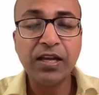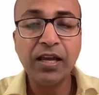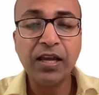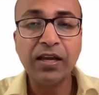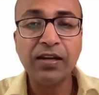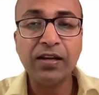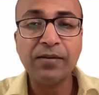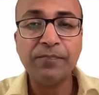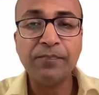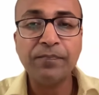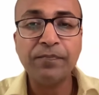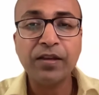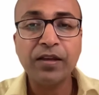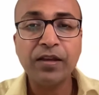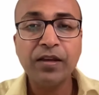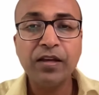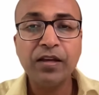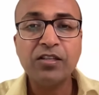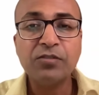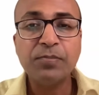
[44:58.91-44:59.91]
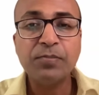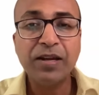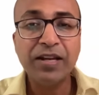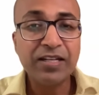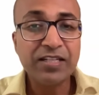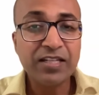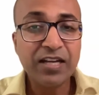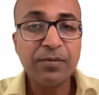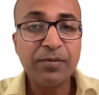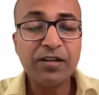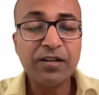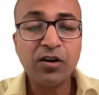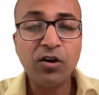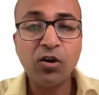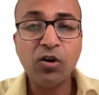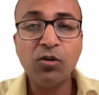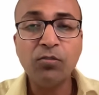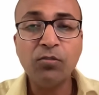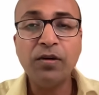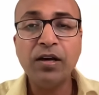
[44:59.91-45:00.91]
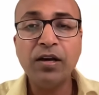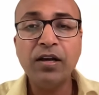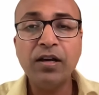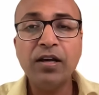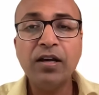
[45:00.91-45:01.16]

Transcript: and spending time at home,